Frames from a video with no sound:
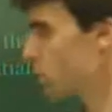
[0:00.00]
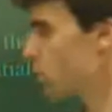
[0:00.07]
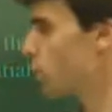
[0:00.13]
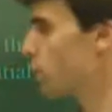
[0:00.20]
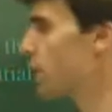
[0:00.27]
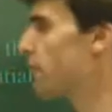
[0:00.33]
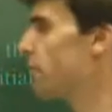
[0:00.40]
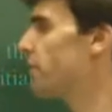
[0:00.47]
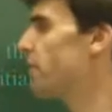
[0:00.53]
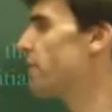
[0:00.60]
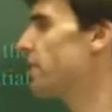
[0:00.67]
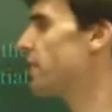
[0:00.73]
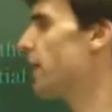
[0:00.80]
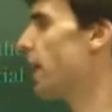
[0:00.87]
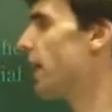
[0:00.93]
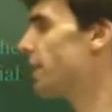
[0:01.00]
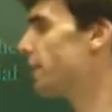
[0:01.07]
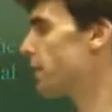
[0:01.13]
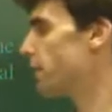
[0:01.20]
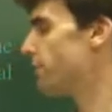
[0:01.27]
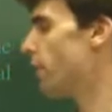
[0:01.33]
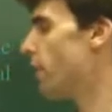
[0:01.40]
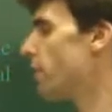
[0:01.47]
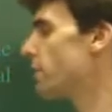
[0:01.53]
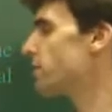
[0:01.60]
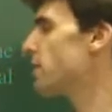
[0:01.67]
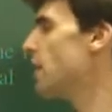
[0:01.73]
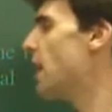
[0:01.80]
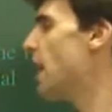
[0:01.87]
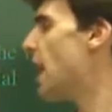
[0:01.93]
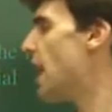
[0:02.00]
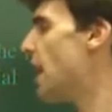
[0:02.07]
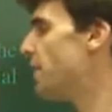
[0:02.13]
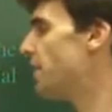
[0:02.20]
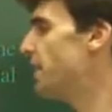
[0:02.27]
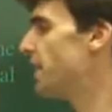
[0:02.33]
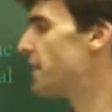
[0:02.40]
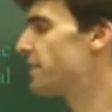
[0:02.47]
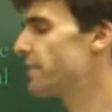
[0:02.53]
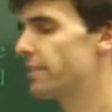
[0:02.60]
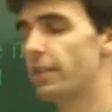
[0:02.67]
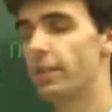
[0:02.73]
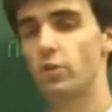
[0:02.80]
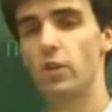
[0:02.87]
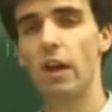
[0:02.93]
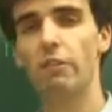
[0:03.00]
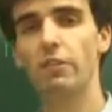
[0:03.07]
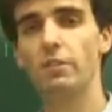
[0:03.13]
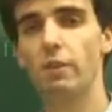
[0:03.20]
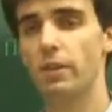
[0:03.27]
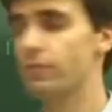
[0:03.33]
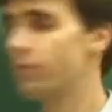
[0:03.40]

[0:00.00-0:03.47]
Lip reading: we're given the height that it falls and the distance that it travels while